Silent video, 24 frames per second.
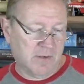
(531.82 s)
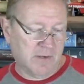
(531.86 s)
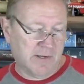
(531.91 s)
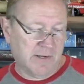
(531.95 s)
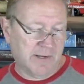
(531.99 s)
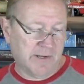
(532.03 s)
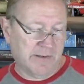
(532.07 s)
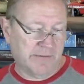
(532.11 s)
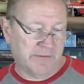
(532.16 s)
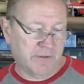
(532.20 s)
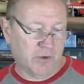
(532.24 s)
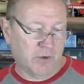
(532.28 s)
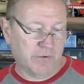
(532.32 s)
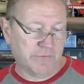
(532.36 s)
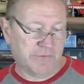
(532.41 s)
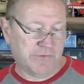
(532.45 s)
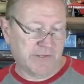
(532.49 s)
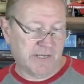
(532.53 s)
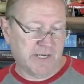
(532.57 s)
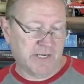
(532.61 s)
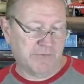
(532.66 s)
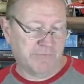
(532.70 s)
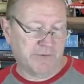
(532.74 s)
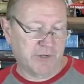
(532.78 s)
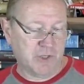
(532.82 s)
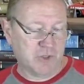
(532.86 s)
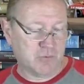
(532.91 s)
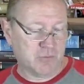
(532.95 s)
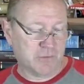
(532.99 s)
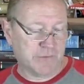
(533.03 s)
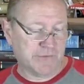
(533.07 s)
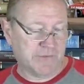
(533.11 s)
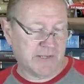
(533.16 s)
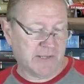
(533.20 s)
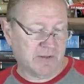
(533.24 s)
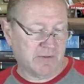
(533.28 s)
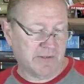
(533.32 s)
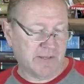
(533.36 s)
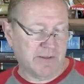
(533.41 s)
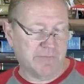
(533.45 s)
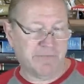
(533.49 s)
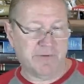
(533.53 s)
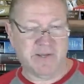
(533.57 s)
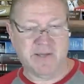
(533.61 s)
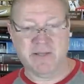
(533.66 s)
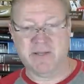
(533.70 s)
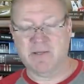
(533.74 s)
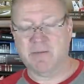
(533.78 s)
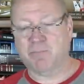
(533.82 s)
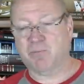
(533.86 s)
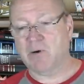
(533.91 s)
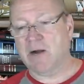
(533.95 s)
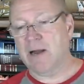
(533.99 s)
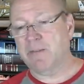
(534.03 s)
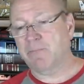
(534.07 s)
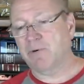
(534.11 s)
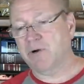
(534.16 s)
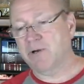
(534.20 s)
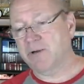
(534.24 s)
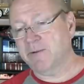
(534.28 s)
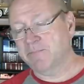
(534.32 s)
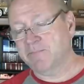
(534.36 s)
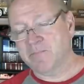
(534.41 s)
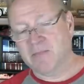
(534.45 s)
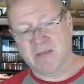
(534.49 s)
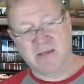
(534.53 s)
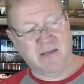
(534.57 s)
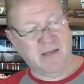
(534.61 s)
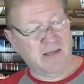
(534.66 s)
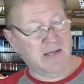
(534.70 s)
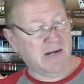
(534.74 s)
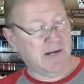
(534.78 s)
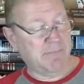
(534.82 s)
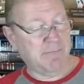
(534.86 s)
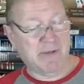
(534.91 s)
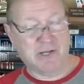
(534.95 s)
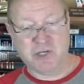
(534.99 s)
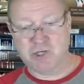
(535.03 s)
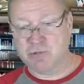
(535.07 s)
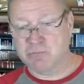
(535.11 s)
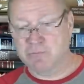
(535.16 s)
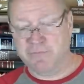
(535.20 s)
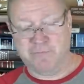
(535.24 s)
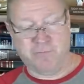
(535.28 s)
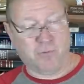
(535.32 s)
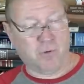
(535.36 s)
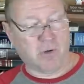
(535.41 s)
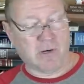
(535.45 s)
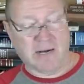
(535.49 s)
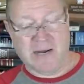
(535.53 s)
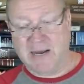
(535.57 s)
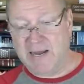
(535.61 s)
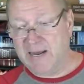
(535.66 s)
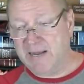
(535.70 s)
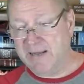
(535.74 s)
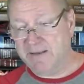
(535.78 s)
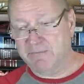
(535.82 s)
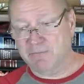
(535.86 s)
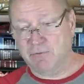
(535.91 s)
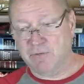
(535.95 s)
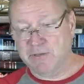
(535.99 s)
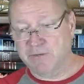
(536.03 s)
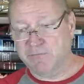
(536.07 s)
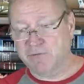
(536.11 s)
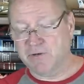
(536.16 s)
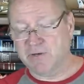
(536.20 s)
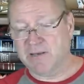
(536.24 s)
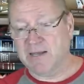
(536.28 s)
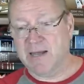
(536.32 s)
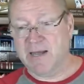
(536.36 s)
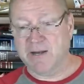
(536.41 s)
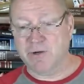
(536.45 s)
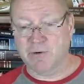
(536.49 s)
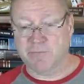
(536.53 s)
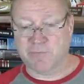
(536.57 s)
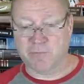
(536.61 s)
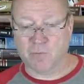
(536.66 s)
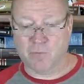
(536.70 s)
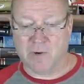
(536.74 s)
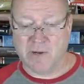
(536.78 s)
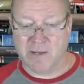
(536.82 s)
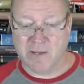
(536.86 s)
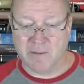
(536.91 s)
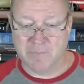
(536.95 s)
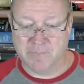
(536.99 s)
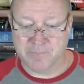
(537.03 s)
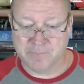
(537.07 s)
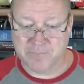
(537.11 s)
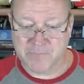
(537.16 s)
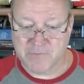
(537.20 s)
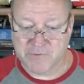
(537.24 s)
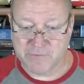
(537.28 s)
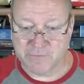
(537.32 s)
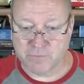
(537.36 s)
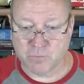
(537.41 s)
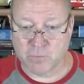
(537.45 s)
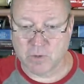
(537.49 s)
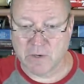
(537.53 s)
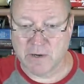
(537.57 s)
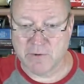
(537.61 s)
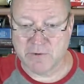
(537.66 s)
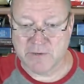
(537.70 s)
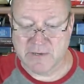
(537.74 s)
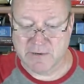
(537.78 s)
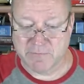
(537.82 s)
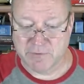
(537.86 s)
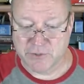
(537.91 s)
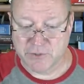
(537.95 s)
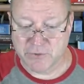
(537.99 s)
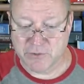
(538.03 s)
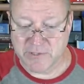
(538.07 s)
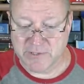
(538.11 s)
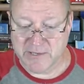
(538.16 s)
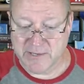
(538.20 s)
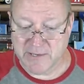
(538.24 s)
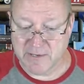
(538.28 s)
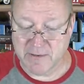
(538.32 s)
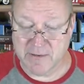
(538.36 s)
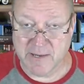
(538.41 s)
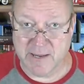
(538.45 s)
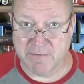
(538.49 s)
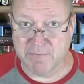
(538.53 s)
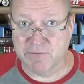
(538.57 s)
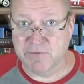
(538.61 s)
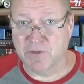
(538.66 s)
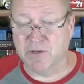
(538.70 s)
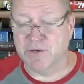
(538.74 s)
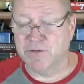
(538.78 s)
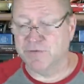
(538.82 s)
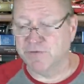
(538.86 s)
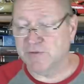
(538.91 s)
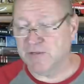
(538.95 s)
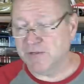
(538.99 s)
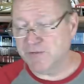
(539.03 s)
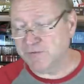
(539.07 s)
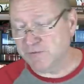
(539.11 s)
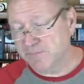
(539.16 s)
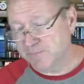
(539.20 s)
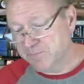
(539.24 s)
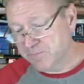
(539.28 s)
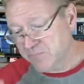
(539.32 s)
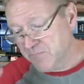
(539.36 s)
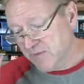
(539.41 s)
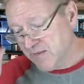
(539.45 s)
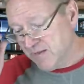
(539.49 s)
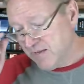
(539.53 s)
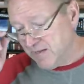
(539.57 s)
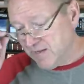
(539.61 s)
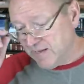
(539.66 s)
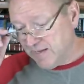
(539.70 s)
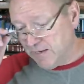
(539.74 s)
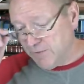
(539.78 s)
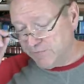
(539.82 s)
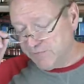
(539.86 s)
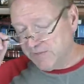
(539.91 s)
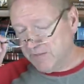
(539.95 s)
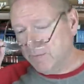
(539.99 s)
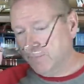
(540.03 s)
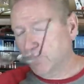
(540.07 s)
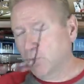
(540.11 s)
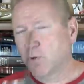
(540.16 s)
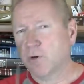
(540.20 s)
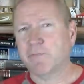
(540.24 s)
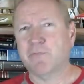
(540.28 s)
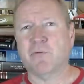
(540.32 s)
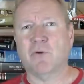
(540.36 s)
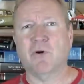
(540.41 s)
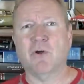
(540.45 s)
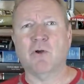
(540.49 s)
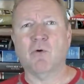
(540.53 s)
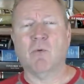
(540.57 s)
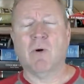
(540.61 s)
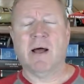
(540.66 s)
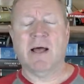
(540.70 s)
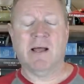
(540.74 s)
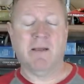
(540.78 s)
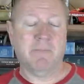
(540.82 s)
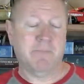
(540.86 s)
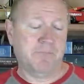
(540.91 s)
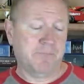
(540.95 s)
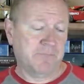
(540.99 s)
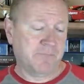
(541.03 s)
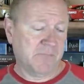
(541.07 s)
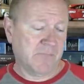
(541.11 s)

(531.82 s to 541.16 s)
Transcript: and those the individuals that live in the property. And I mentioned before, I lived in a condo for a while, swore I would never do it again, haven't done it since. I was on the board for a little while,